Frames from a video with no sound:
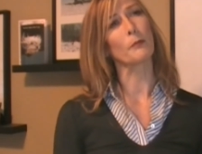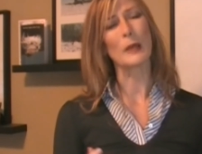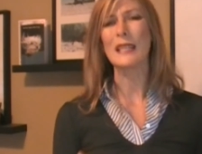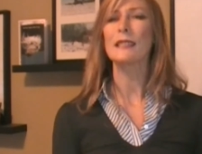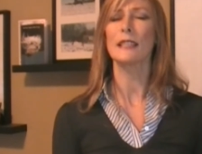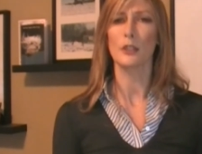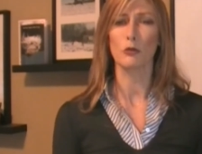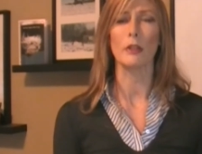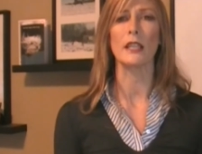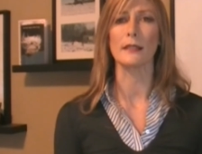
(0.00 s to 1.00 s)

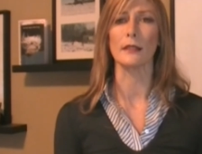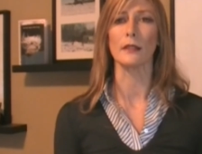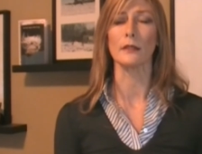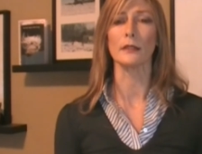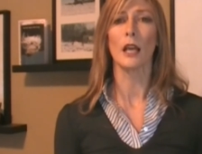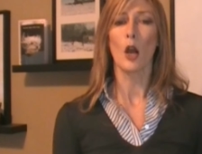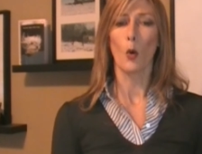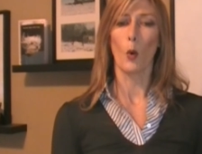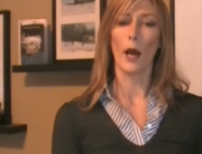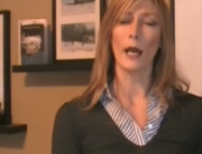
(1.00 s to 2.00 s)
business reasons
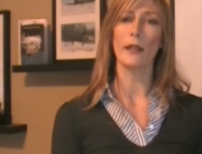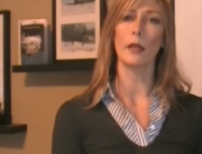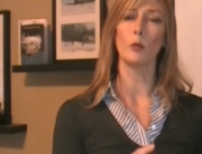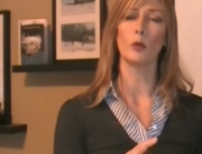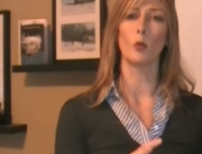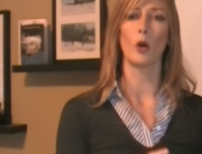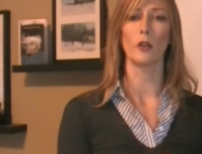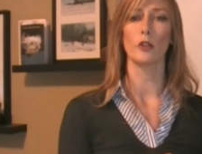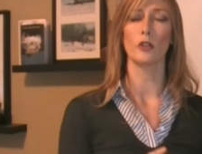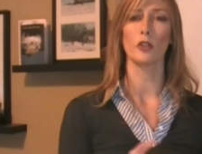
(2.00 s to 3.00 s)
why they would
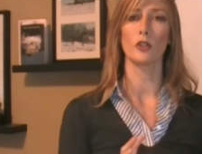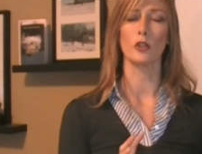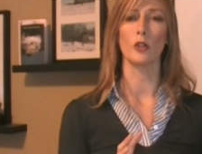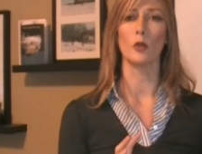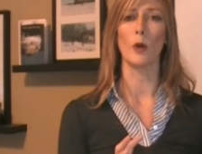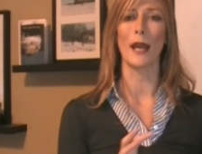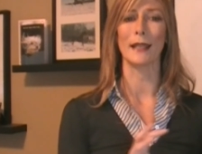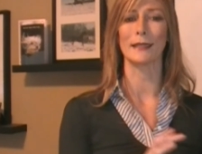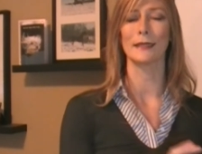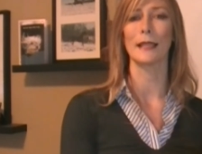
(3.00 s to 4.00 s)
want to
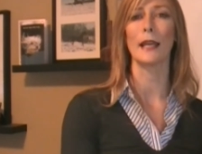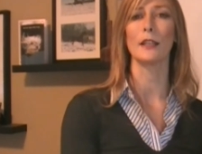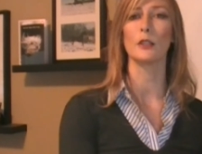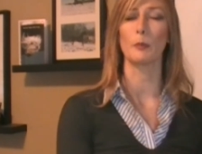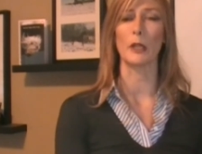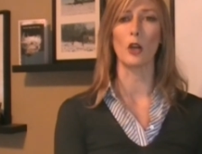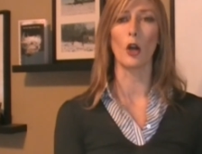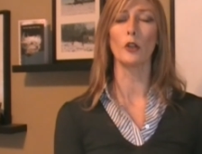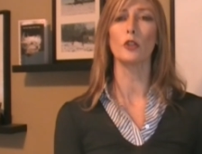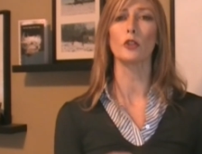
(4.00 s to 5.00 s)
extend
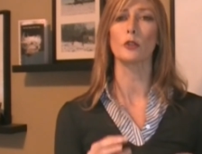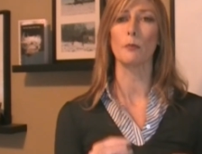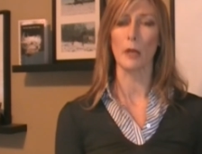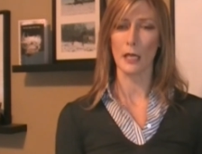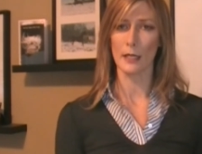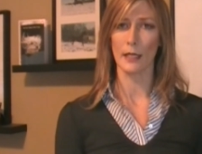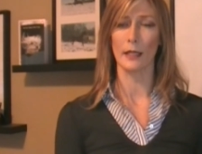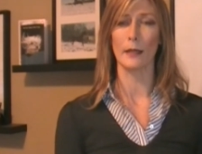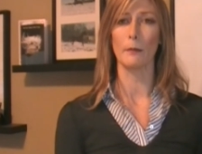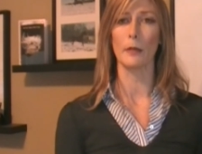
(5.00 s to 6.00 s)
beyond just
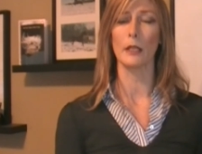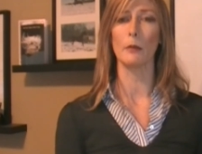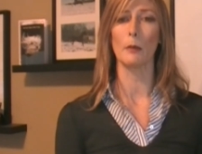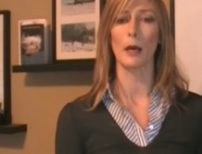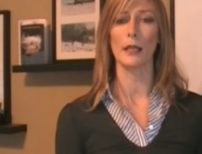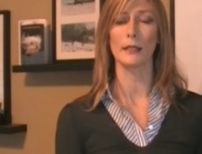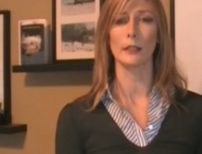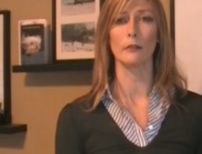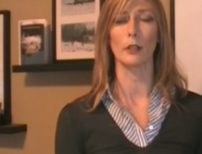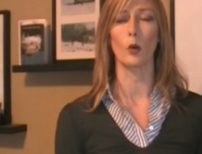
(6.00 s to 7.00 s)
meeting the minimum
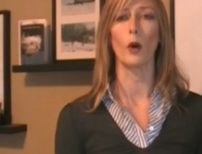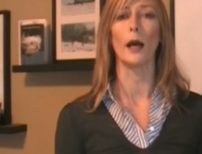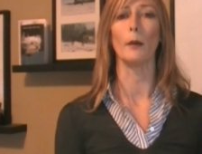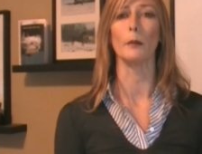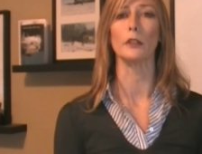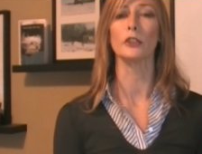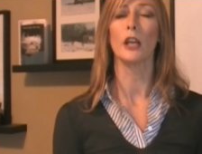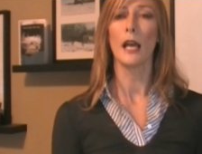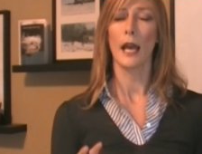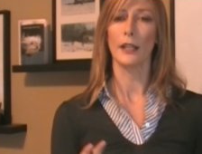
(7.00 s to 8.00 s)
ISO
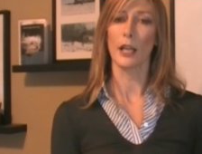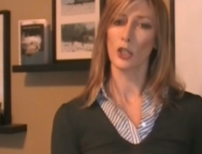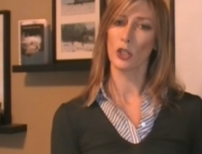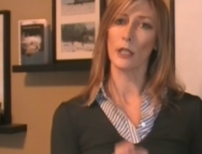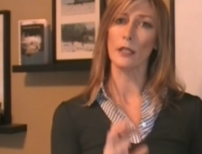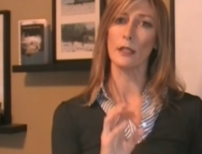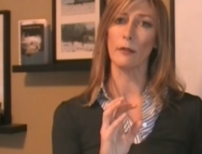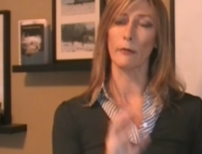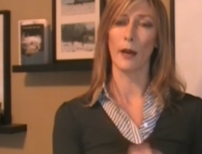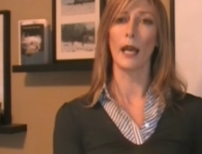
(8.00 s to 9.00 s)
requirements and actually
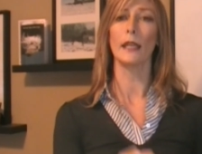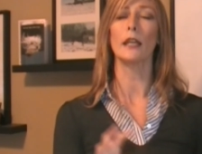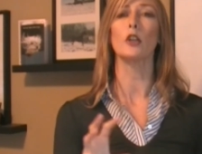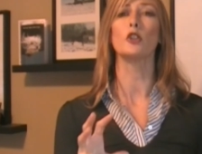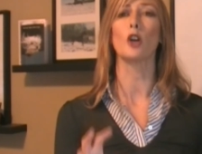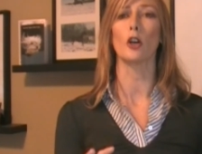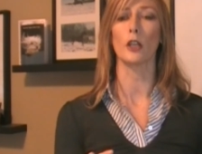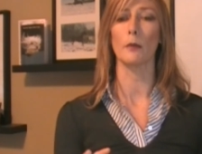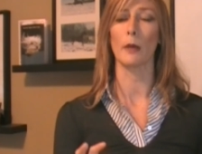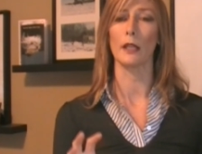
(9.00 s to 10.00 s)
defining and
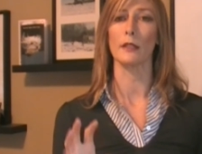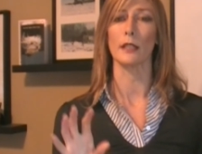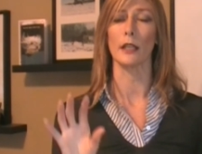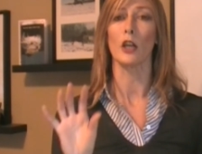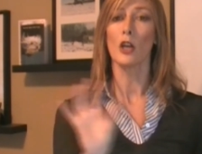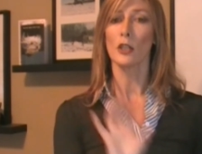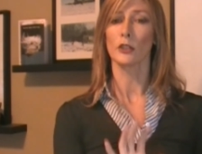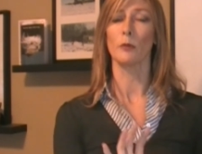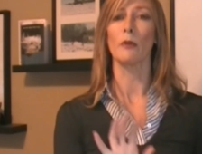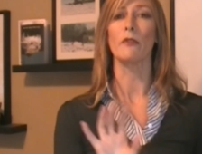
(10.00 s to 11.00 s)
documenting
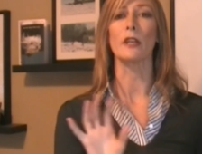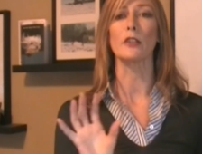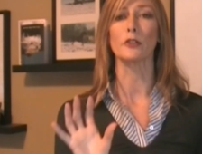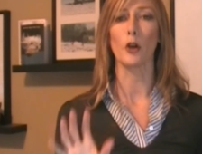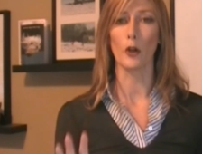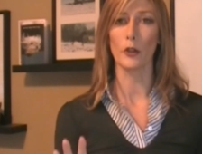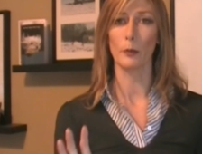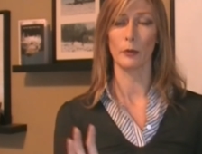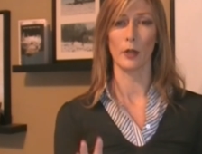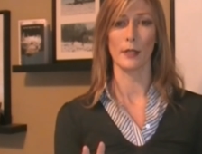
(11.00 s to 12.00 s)
some of these
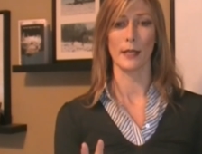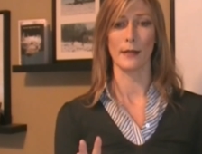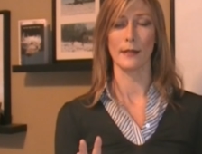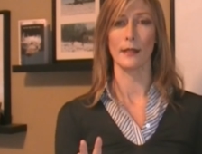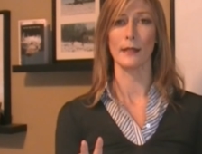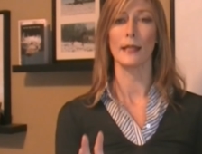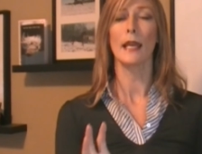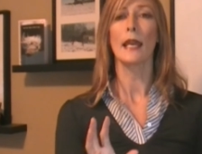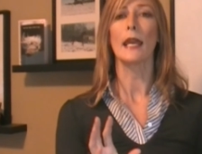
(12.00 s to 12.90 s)
other processes